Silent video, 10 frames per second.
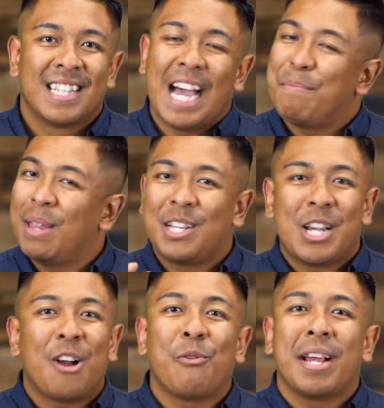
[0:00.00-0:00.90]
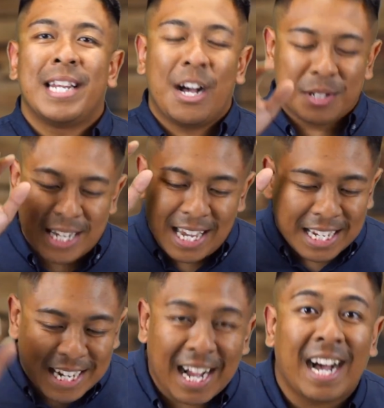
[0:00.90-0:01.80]
Type in the chat right now, say,
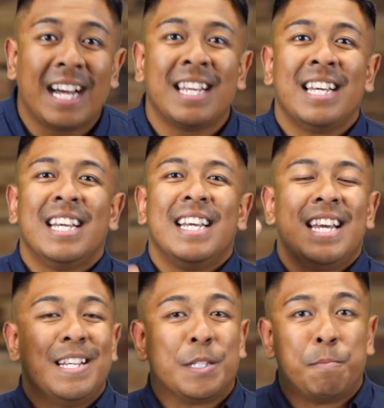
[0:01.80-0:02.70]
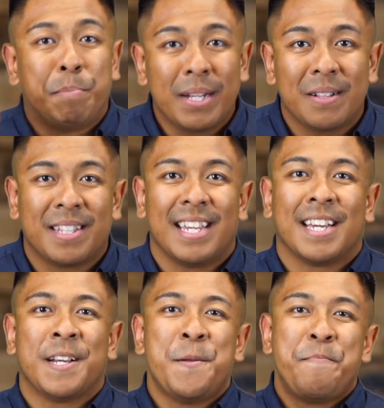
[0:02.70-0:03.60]
God is
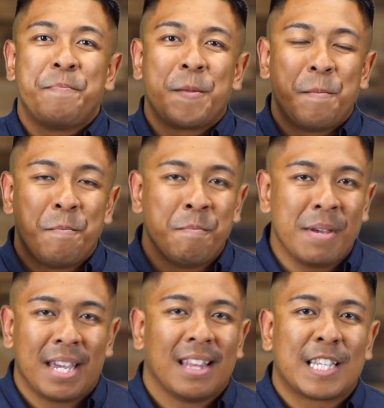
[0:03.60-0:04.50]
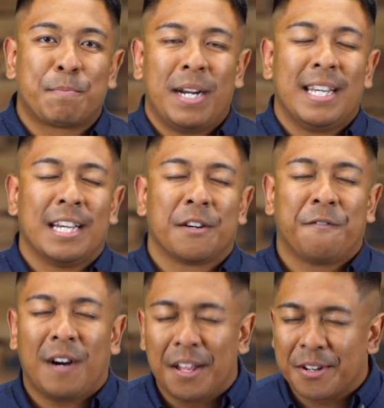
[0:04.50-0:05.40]
building me. Let's pray together.
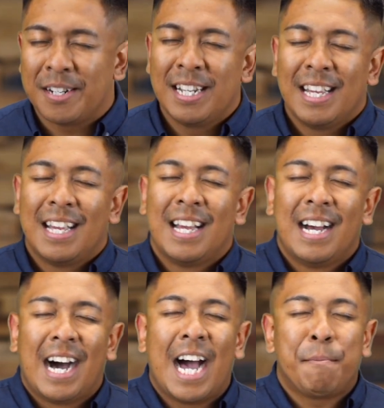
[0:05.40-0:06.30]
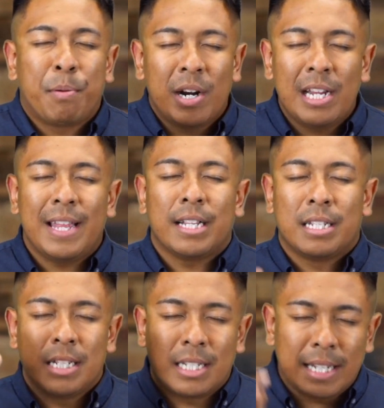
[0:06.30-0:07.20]
Father, I pray that
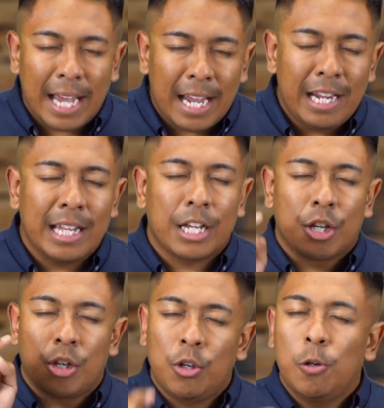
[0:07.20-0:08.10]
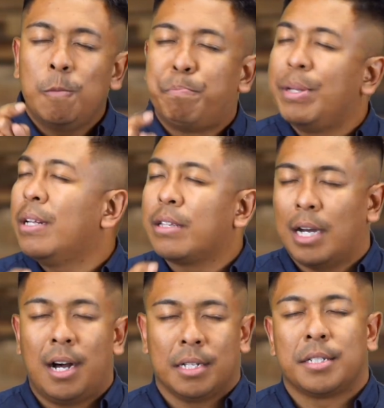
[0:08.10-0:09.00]
today that you build
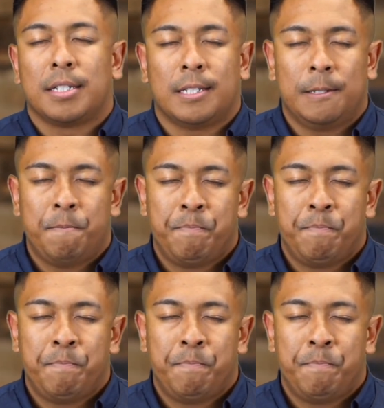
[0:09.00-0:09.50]
us.